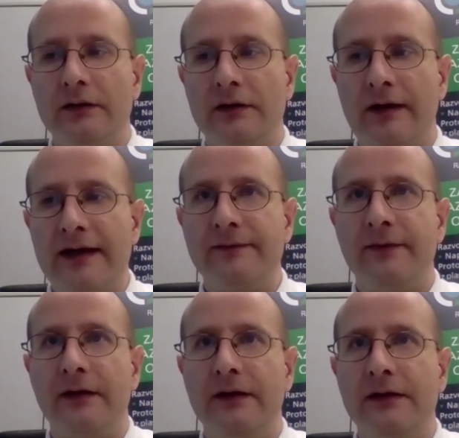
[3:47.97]

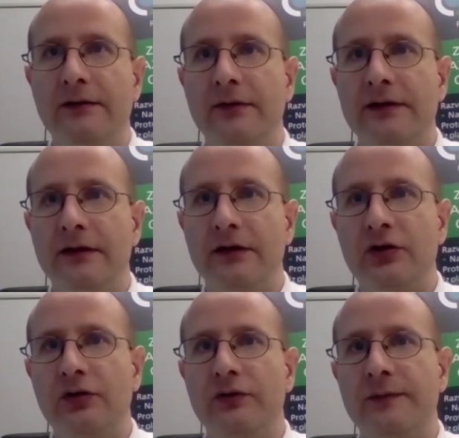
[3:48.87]
transfer this
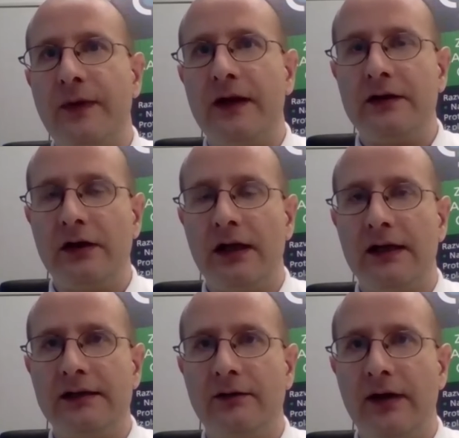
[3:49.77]
research to
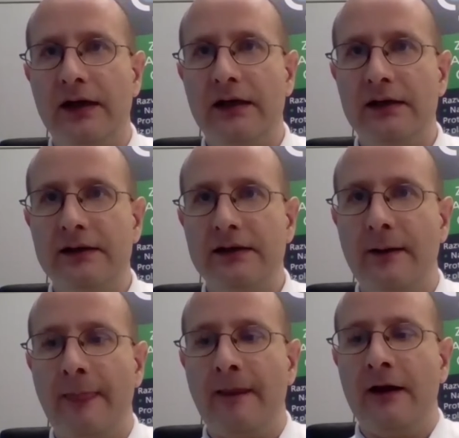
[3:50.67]
specialized
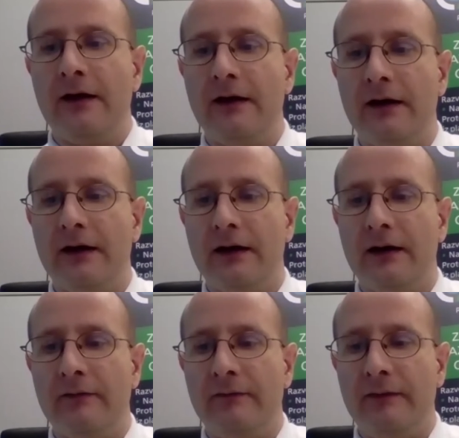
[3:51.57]
trainings.
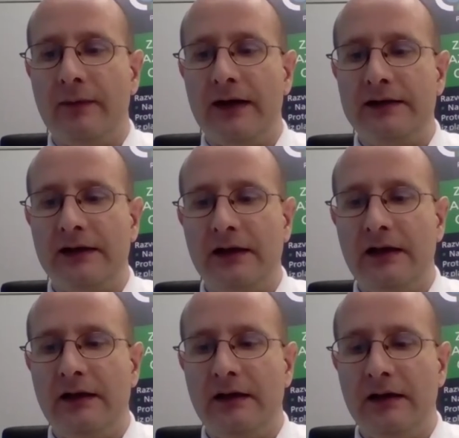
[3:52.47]
We
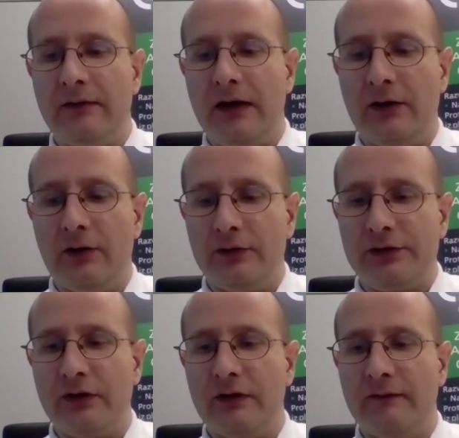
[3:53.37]
basically are
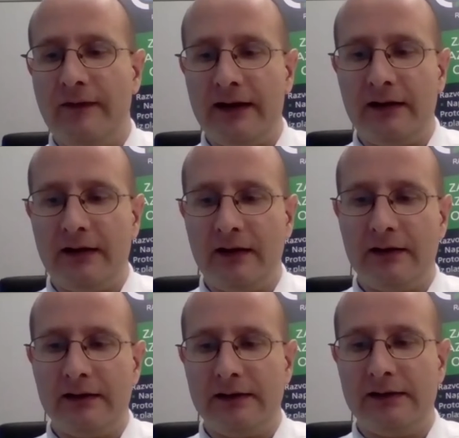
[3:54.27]
also a VET
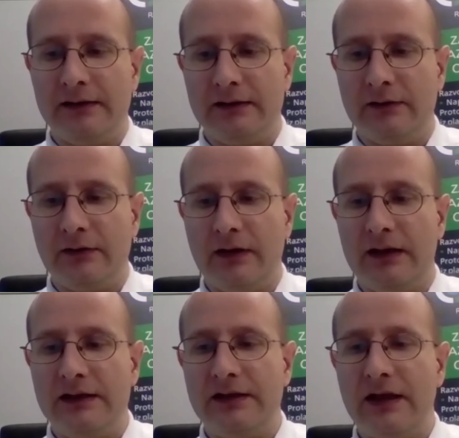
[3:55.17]

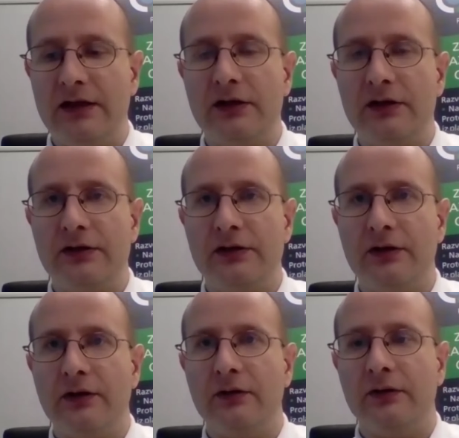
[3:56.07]
organization,
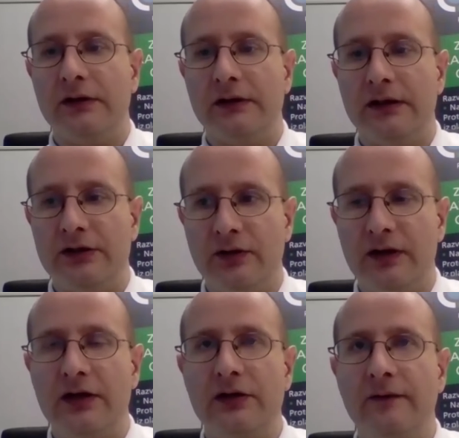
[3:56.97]
so
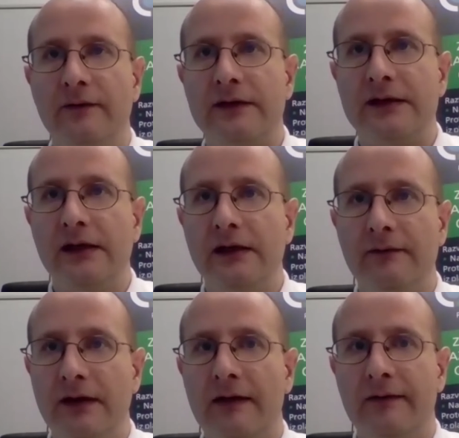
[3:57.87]
education facility.
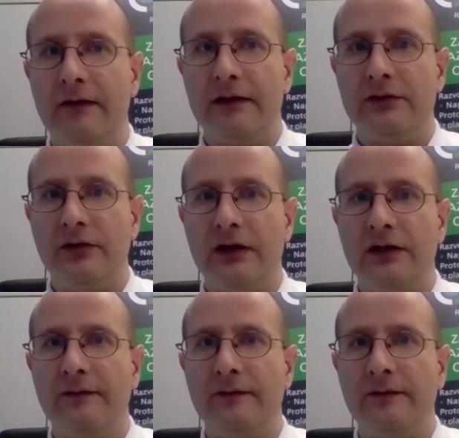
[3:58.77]
We have education